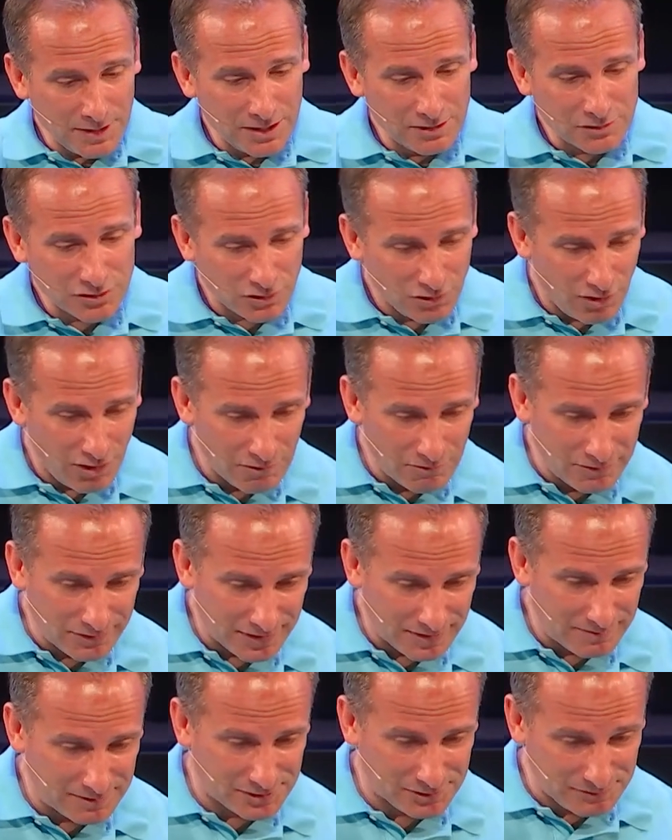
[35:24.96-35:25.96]
goes along with
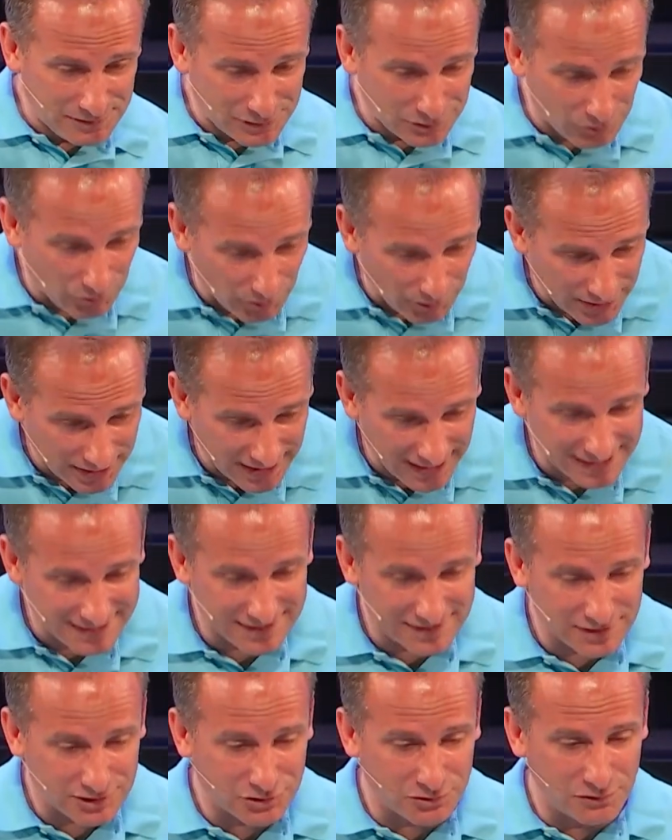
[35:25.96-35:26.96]
him, and so he is
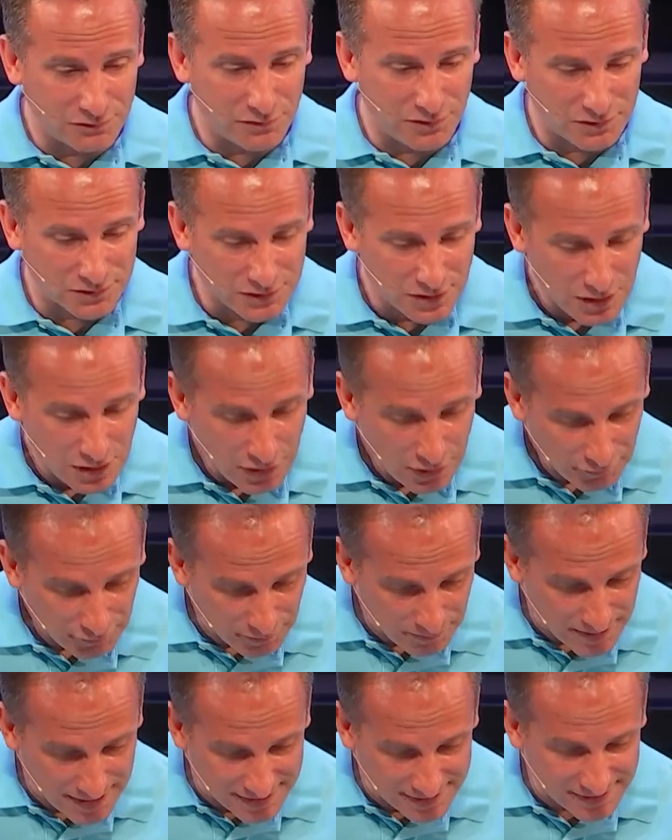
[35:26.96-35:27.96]
organizing this revolt
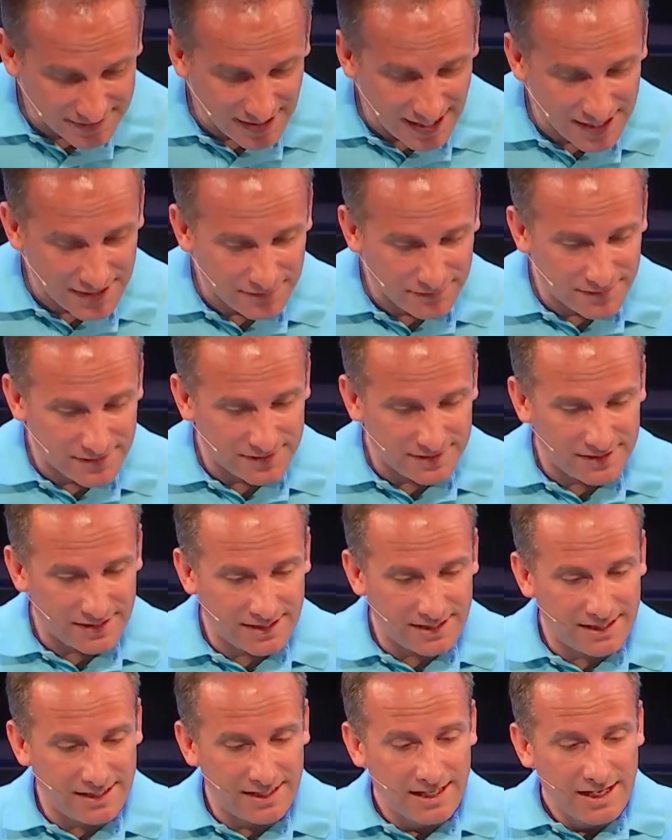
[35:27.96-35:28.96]
from inside of the
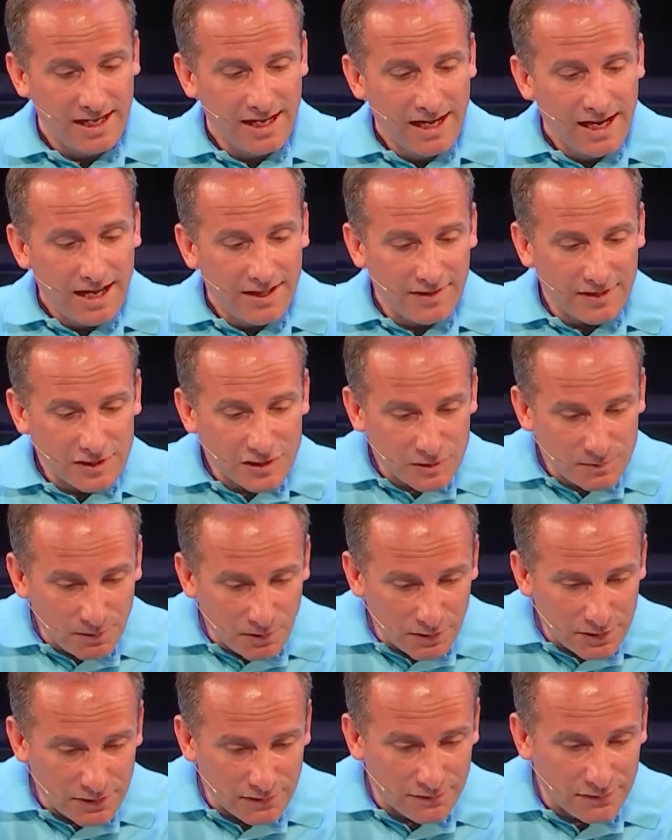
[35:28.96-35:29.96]
city, and they
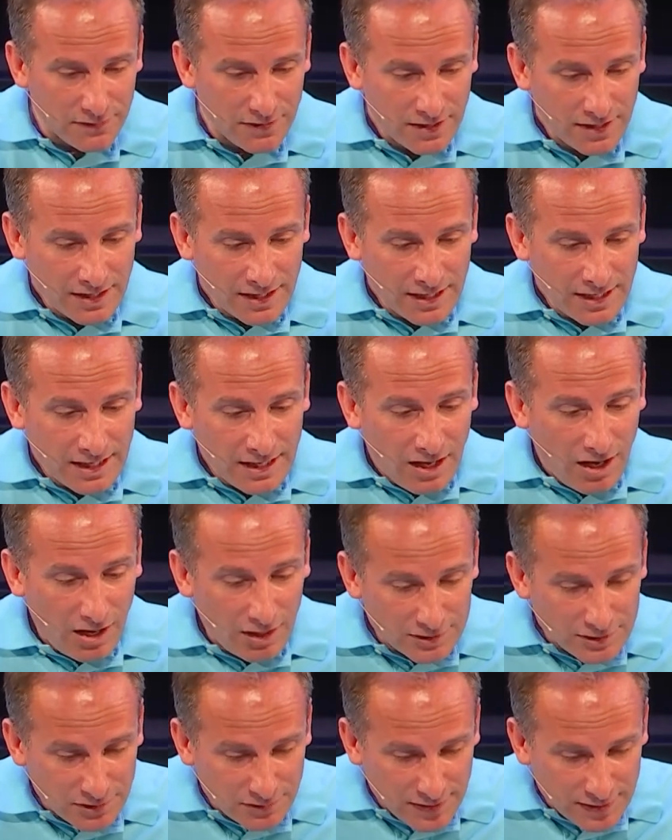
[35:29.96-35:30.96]
spoke of
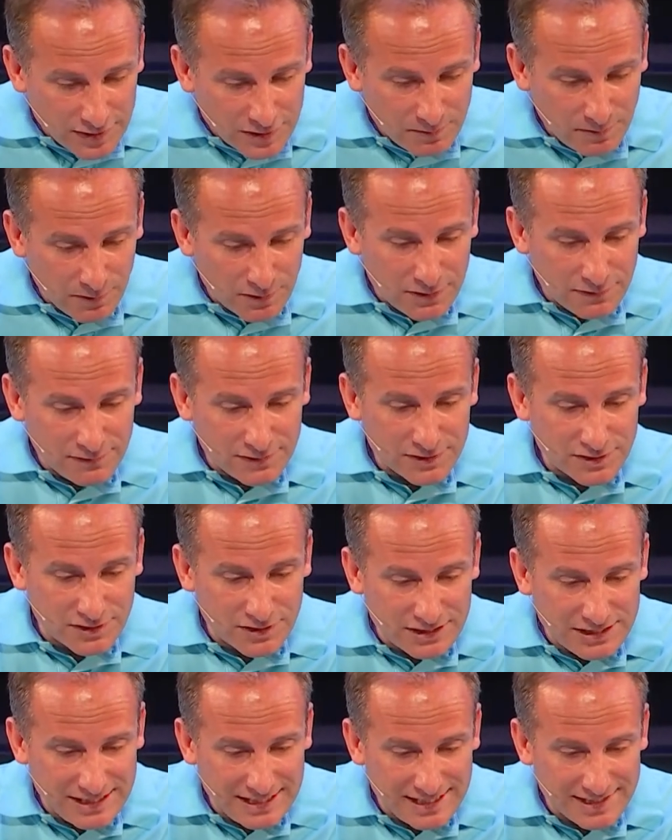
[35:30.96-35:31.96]
Also, they spoke of his
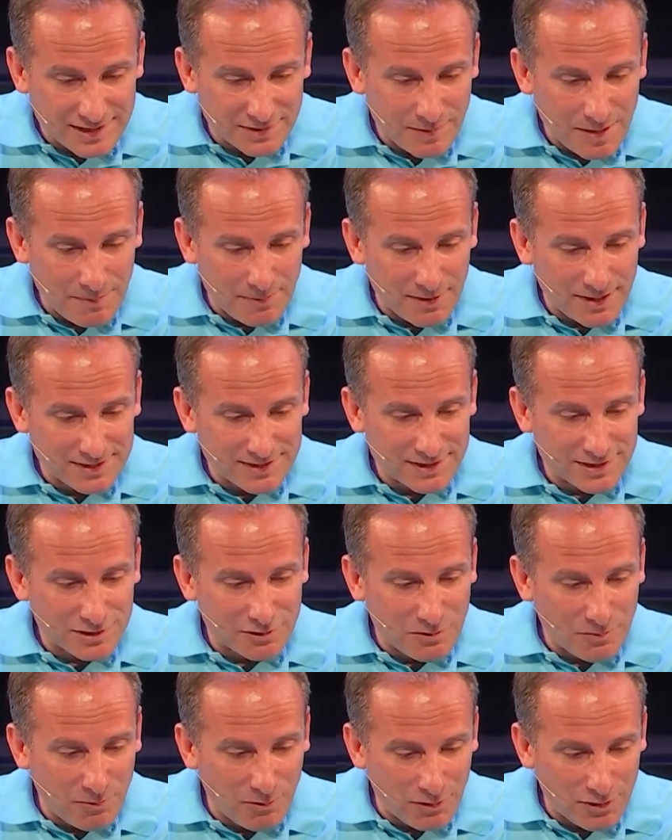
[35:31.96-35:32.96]
good deeds in my presence and
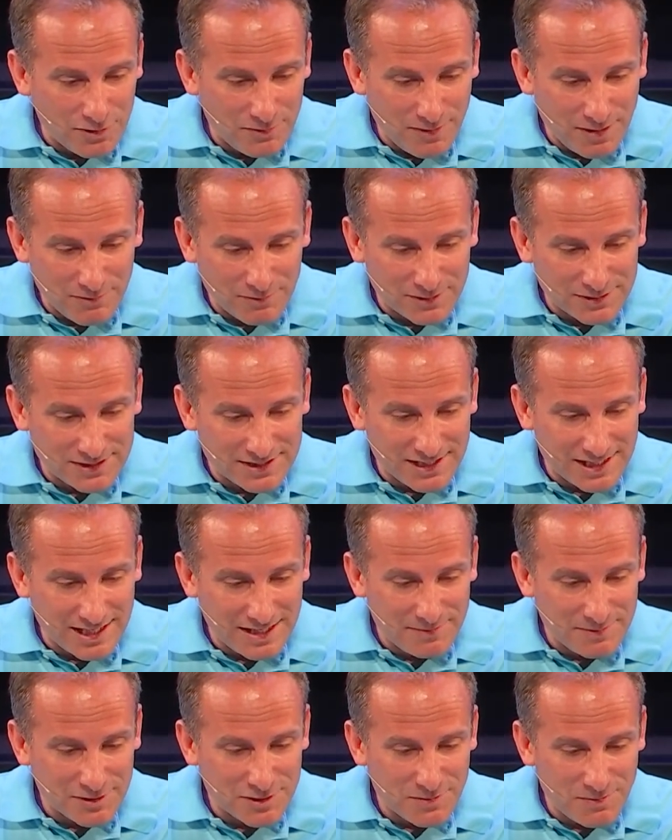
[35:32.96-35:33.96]
reported my words to
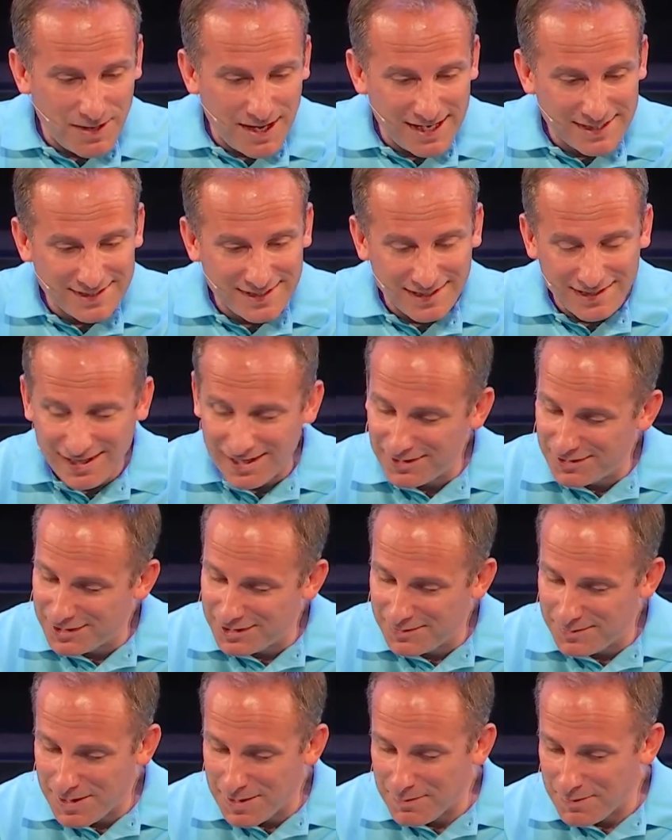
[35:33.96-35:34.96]
him, and Tobiah sent letters
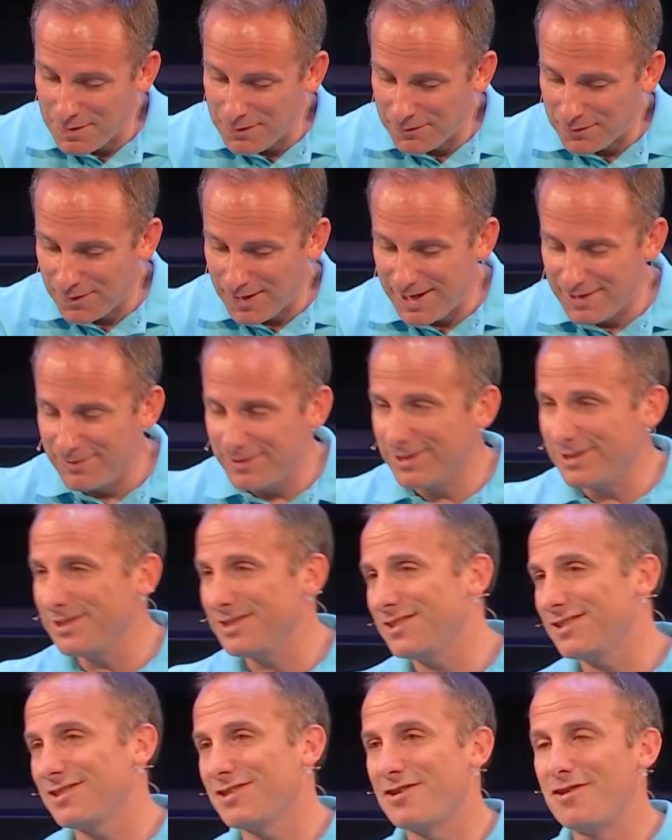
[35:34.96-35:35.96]
to make me afraid, which is
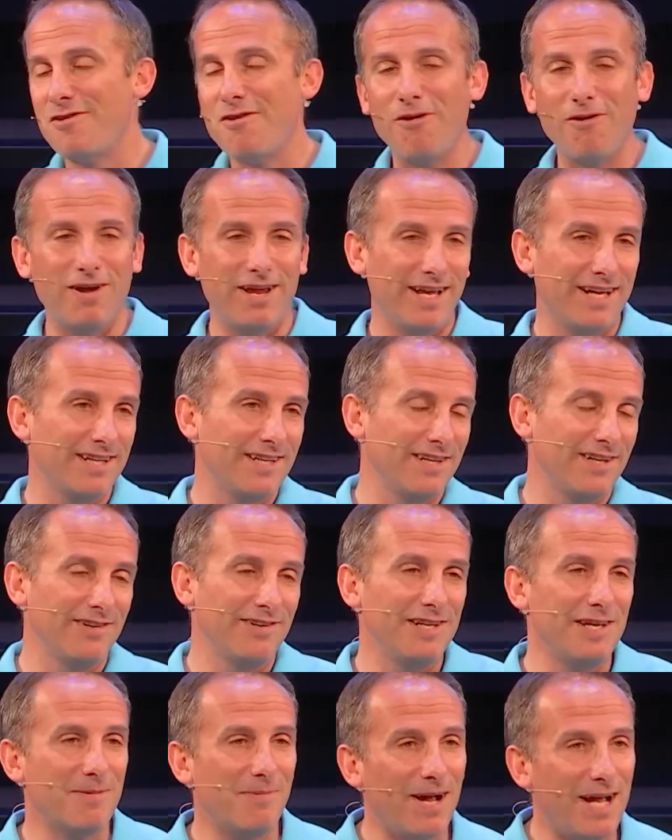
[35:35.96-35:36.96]
just annoying. You know,
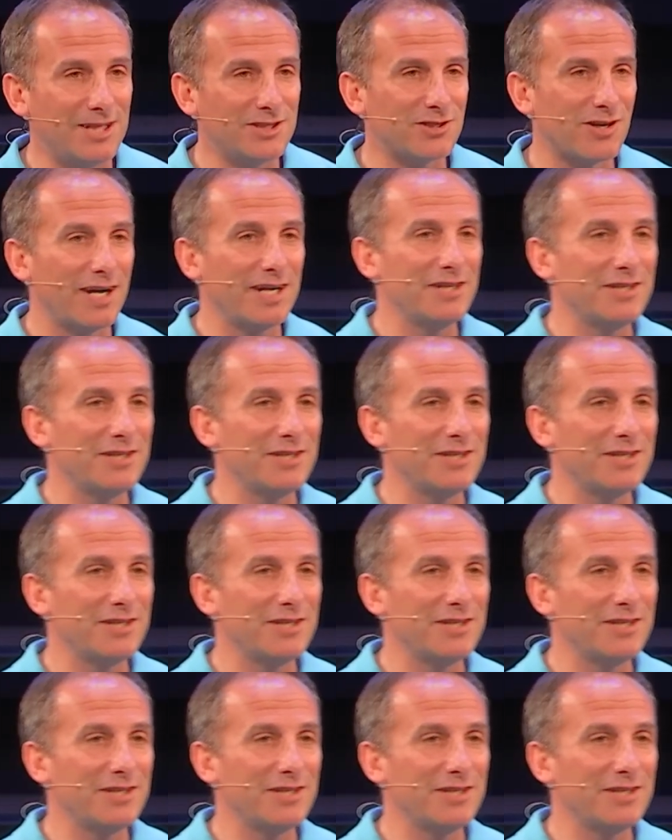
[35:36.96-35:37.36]
Nehemiah is trying